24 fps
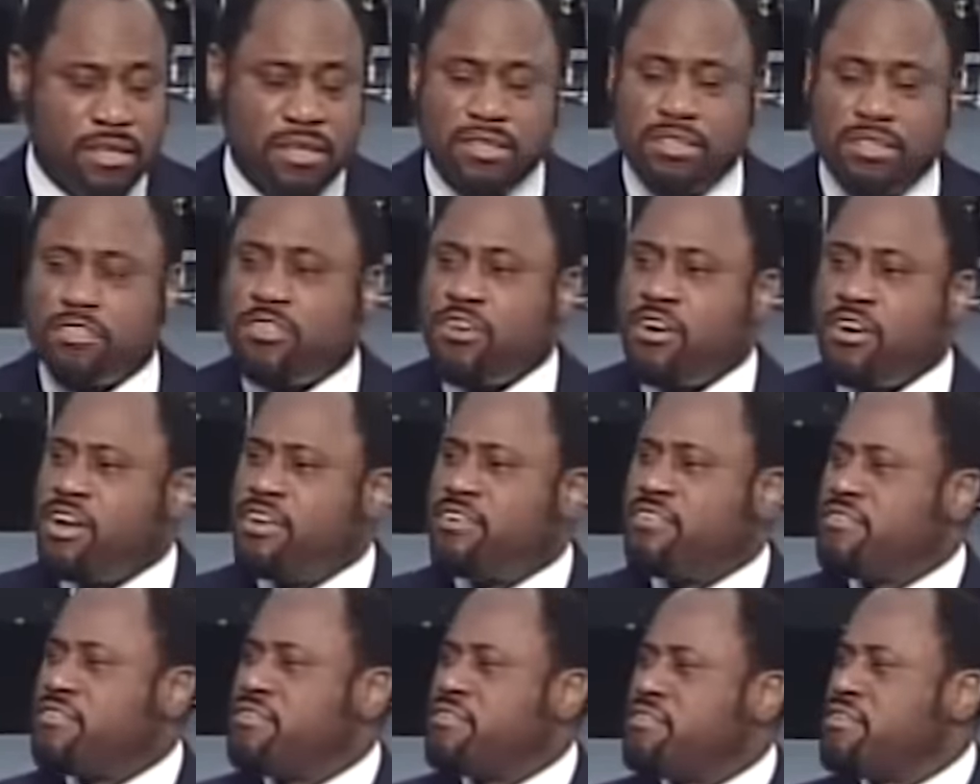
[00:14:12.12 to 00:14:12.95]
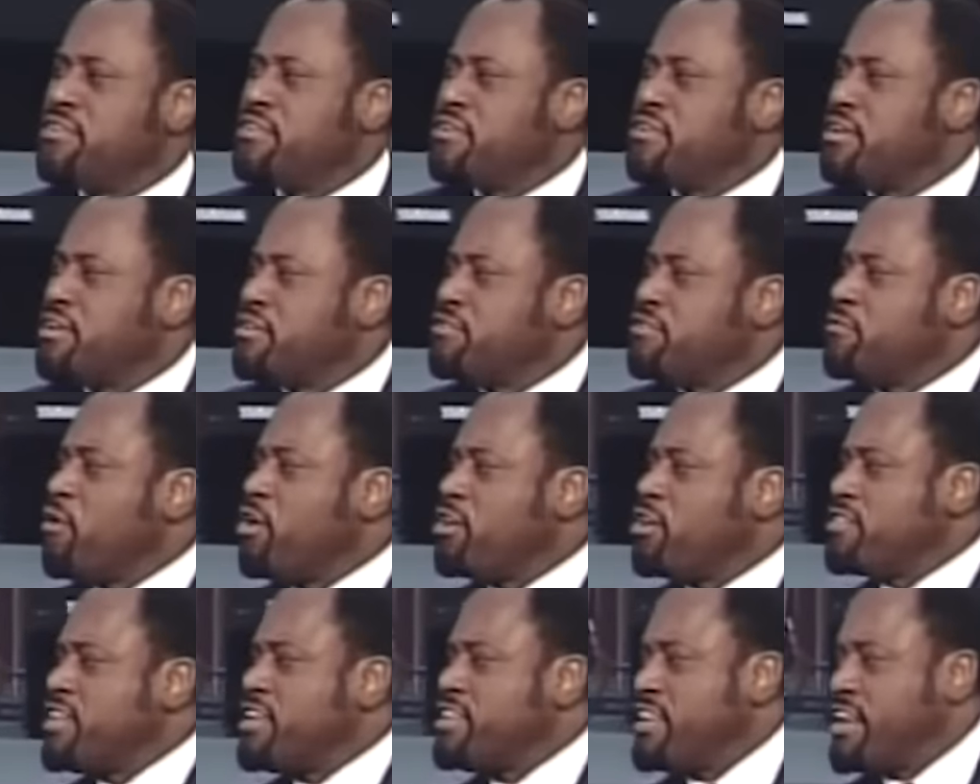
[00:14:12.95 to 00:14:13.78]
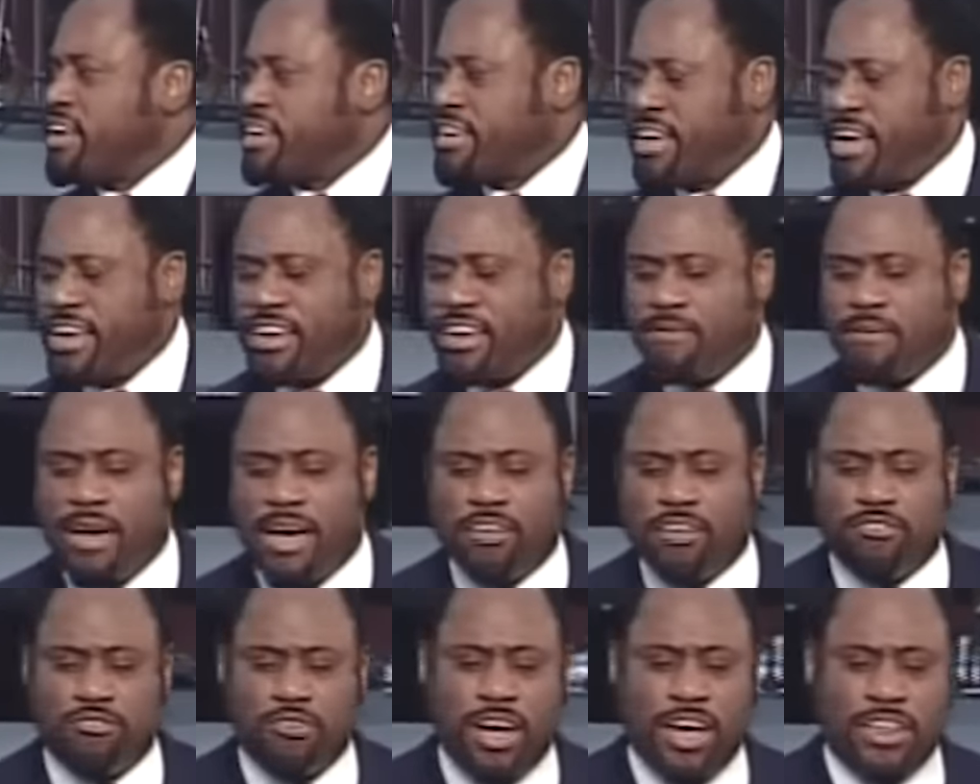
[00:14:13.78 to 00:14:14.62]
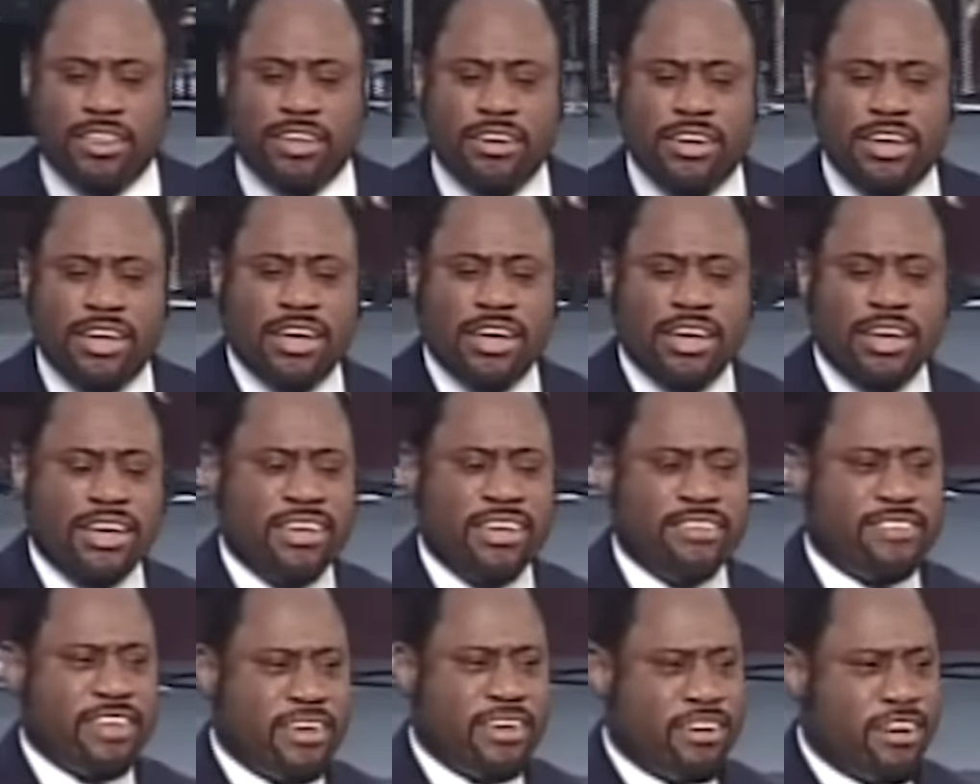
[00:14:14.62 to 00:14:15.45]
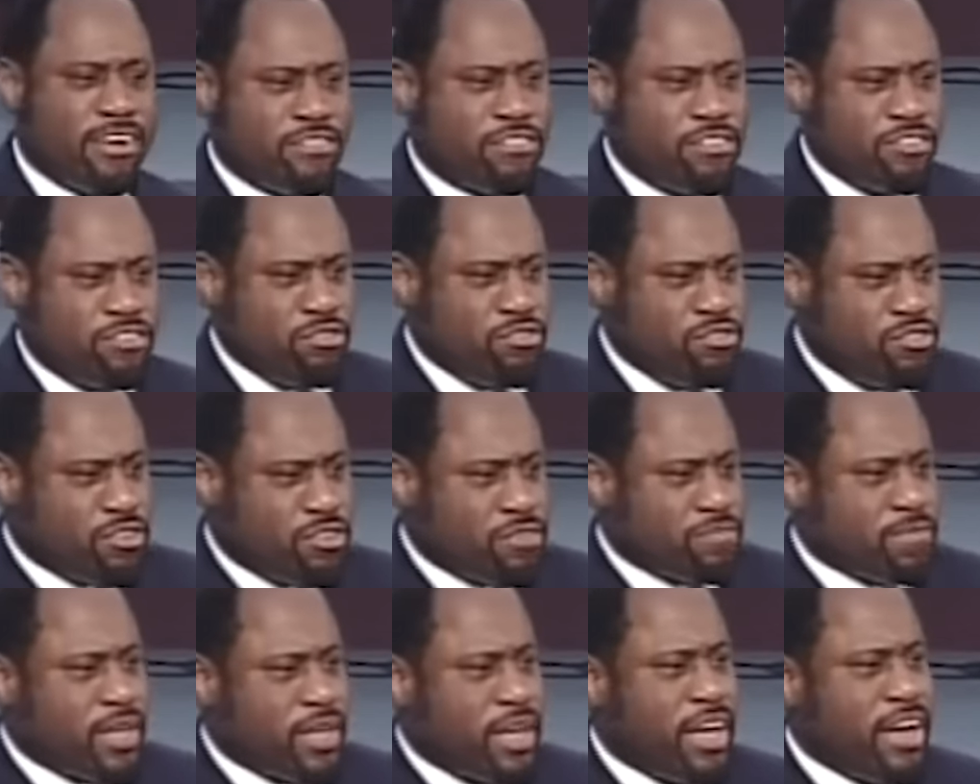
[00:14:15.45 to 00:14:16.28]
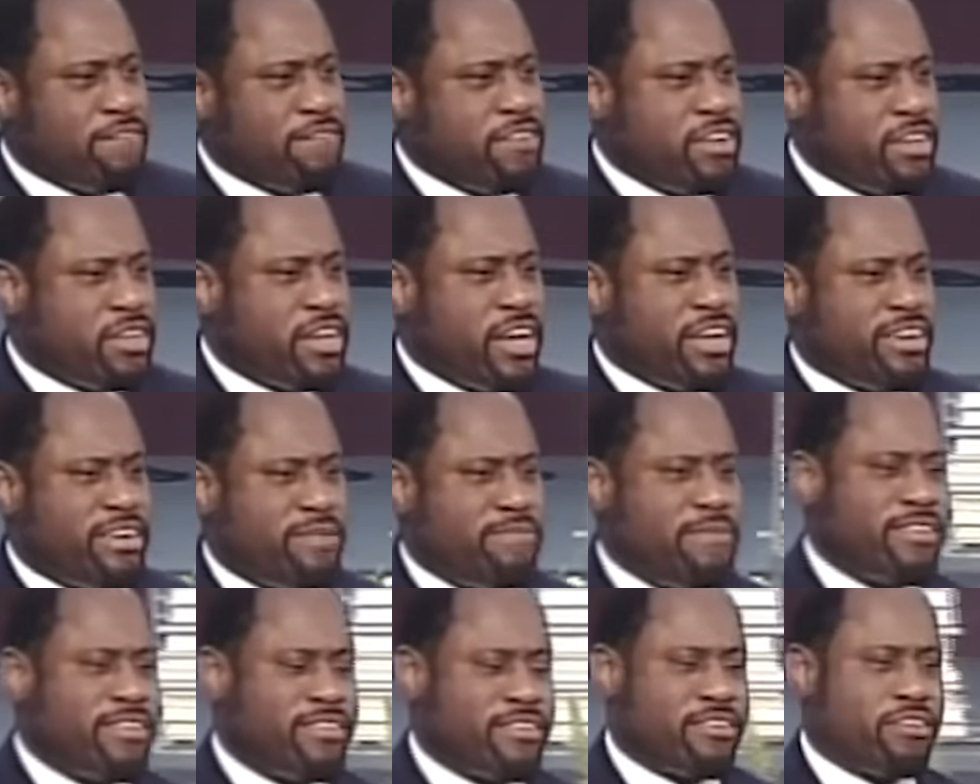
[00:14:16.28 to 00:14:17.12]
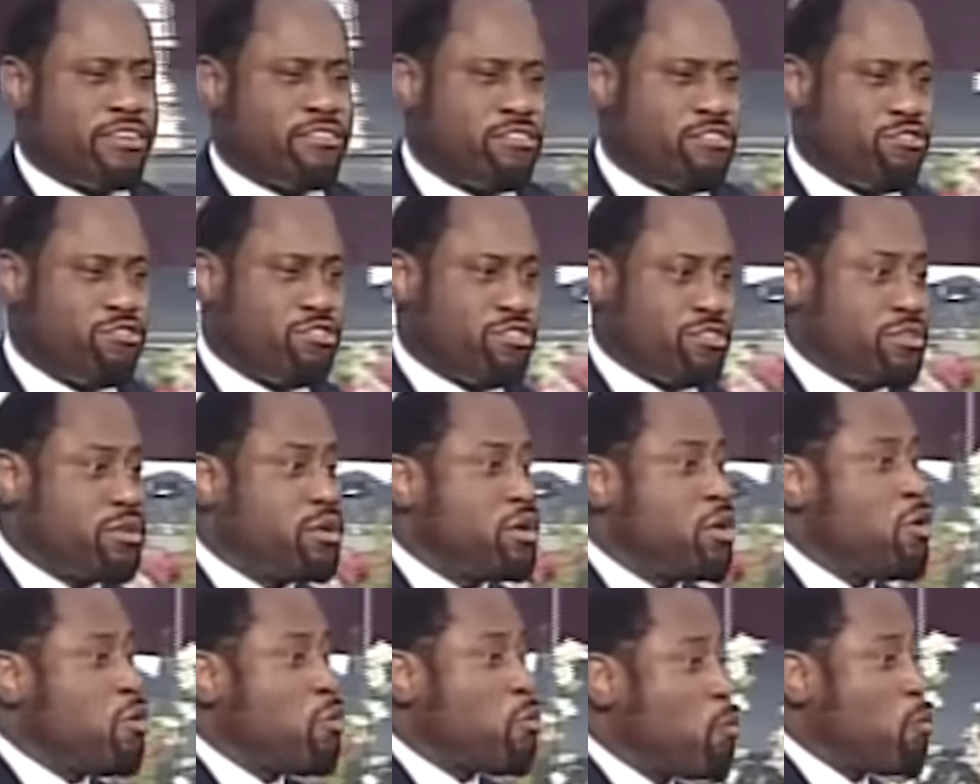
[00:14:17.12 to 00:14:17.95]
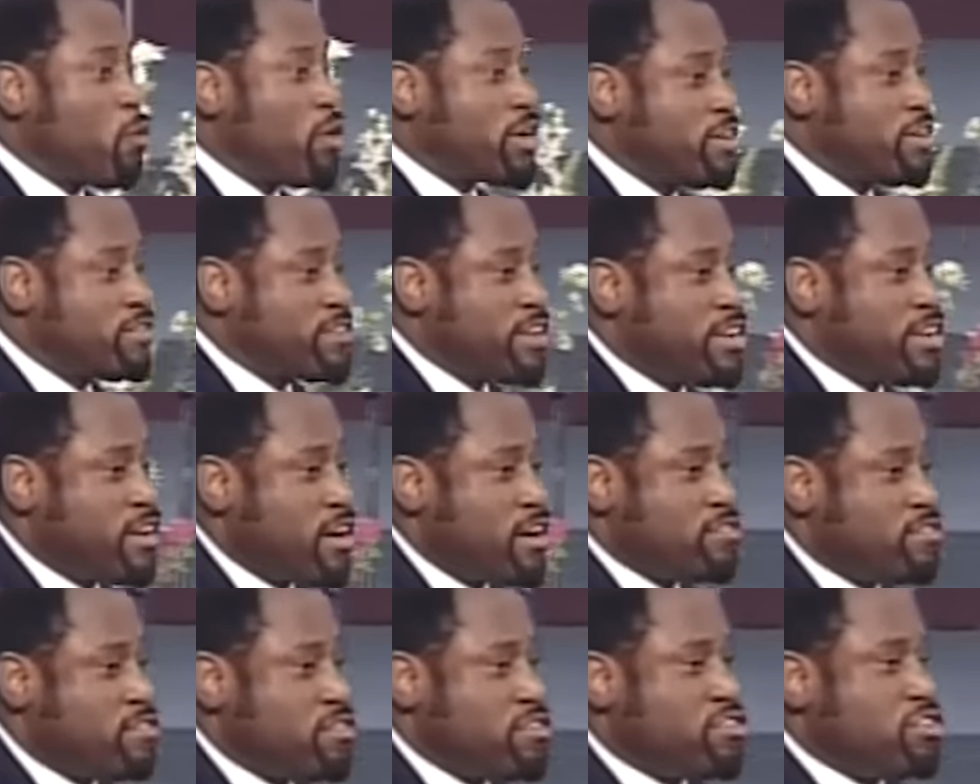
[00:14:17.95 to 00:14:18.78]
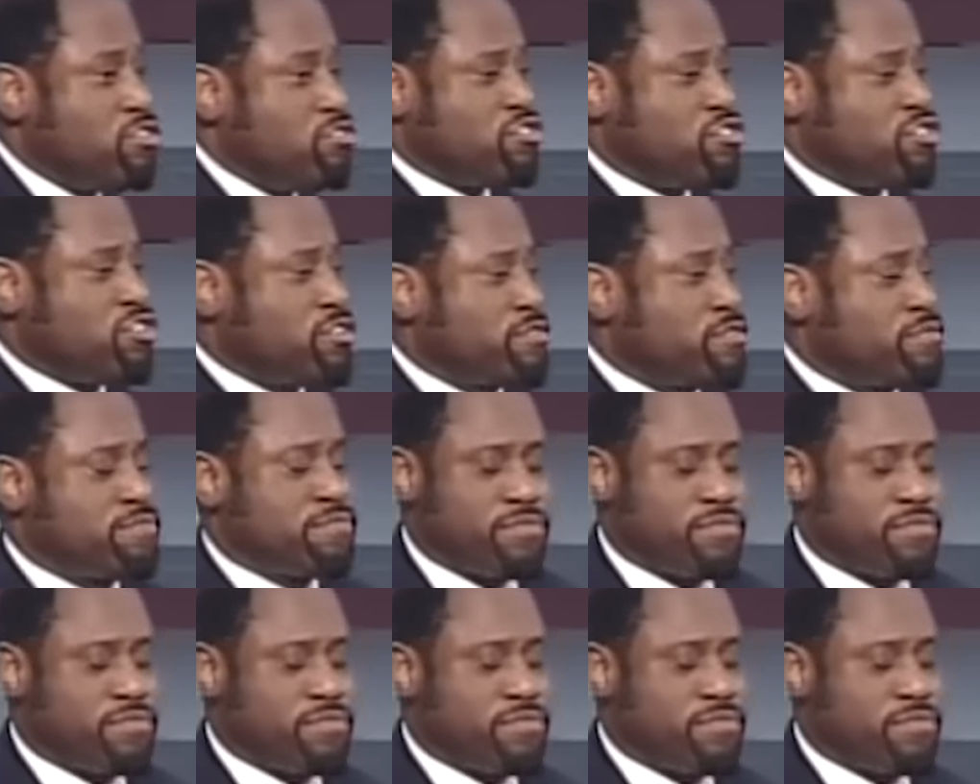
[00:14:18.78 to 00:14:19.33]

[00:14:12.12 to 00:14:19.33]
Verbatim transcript: The third, fourth thing that a kingdom has, rather, is a constitution. Every kingdom has a constitution. What is a constitution?